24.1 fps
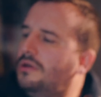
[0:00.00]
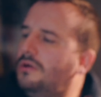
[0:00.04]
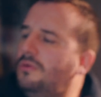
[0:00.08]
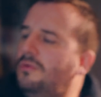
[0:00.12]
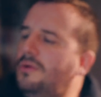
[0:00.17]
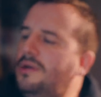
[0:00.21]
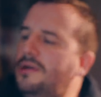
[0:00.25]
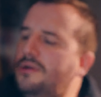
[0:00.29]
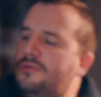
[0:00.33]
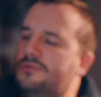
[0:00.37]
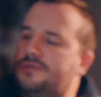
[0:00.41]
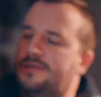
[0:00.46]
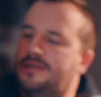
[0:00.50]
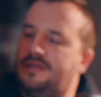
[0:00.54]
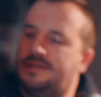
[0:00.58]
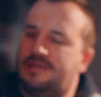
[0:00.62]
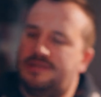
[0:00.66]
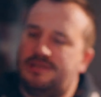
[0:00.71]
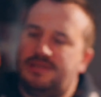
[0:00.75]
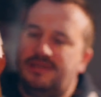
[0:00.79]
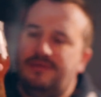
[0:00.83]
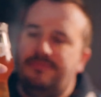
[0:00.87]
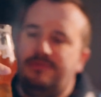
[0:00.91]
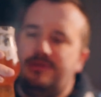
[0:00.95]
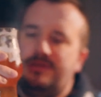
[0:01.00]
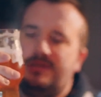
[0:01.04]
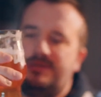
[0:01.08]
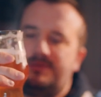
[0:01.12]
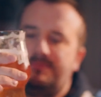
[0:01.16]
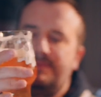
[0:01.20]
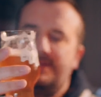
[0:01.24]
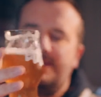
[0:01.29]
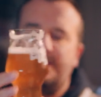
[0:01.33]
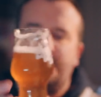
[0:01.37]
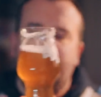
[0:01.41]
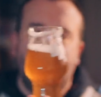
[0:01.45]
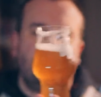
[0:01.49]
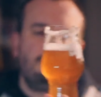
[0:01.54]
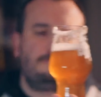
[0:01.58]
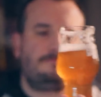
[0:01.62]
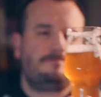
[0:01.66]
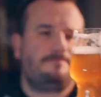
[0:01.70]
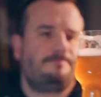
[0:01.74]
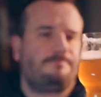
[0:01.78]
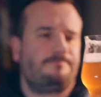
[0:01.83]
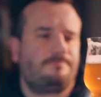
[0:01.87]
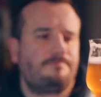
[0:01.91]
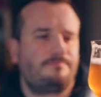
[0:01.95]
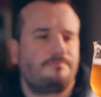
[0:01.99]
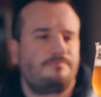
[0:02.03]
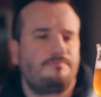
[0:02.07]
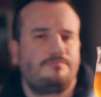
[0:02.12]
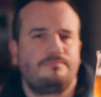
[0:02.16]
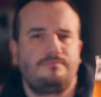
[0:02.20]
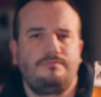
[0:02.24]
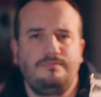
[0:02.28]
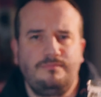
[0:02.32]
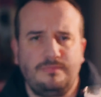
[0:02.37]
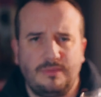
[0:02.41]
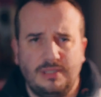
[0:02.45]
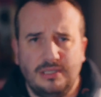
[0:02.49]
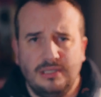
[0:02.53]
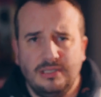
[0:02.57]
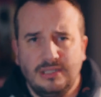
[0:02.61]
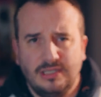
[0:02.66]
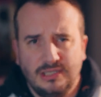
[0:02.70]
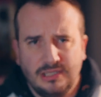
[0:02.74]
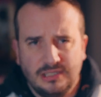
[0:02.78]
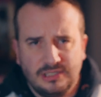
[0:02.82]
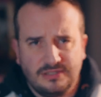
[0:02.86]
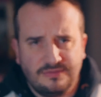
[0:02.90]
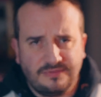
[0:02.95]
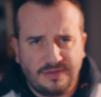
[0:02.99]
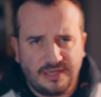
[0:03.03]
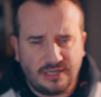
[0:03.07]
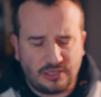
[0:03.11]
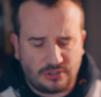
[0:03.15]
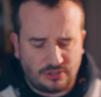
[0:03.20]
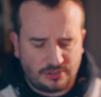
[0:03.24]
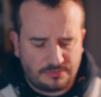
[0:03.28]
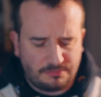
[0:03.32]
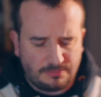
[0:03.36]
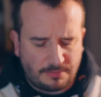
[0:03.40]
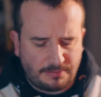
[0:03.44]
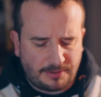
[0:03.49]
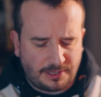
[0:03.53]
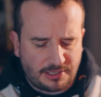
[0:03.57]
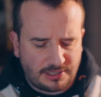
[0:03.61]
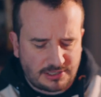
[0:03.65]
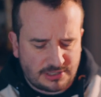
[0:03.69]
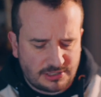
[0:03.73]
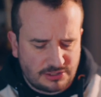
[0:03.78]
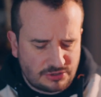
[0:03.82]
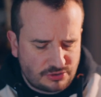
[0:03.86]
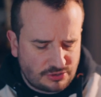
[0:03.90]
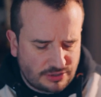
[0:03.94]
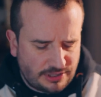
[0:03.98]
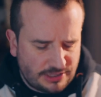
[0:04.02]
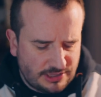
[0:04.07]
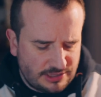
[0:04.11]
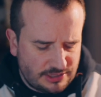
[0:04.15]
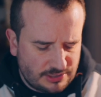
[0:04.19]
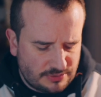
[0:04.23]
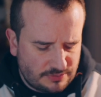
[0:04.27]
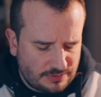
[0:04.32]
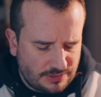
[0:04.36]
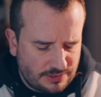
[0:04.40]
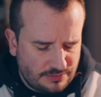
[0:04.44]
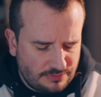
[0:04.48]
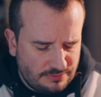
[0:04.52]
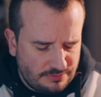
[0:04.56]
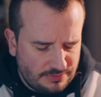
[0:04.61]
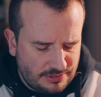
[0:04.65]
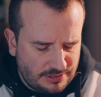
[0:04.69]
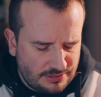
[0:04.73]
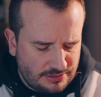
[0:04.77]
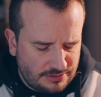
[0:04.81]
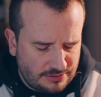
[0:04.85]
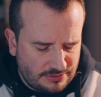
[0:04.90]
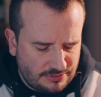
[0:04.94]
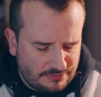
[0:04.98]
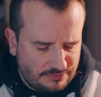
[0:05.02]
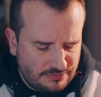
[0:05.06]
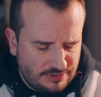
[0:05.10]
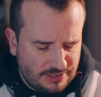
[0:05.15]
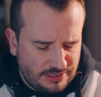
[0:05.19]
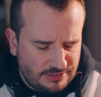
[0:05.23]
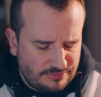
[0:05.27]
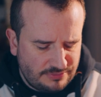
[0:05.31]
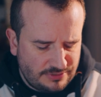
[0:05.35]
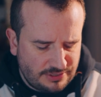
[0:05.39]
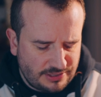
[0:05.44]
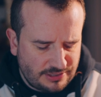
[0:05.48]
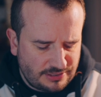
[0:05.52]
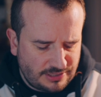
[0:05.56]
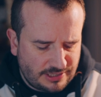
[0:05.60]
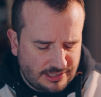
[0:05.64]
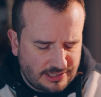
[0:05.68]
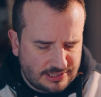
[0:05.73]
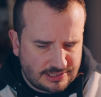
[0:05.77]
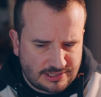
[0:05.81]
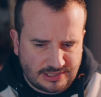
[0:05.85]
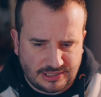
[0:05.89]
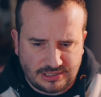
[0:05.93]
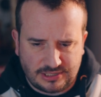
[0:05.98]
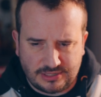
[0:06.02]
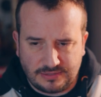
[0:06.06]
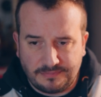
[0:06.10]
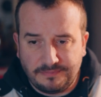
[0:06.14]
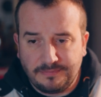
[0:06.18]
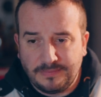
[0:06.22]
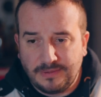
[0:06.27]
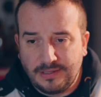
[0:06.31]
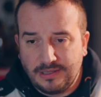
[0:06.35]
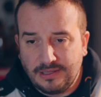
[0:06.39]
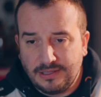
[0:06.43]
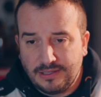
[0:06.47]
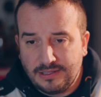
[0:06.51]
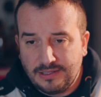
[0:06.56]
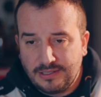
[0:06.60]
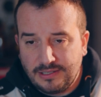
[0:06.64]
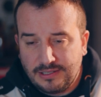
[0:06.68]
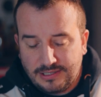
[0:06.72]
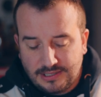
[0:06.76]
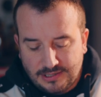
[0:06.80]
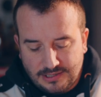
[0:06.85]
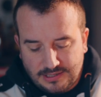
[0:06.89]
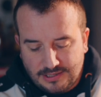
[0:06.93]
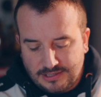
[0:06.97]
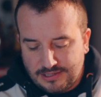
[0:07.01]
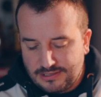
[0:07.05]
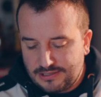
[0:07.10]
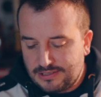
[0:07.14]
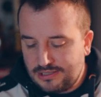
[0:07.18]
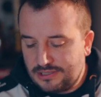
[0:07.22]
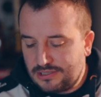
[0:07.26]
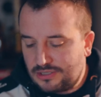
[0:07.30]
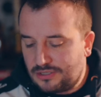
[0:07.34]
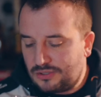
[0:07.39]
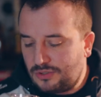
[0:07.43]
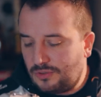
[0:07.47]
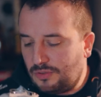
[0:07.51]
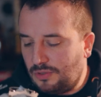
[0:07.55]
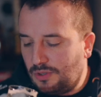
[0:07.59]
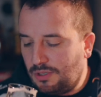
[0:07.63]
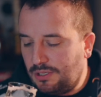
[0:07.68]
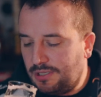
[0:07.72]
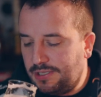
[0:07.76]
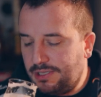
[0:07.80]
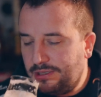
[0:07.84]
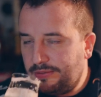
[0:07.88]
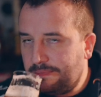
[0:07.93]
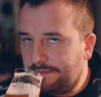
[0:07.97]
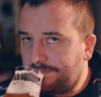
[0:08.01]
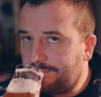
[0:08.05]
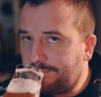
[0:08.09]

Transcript: What else can I say about this beer? It's very good. My brother's enjoying it as well. He really likes it. Says it's quality.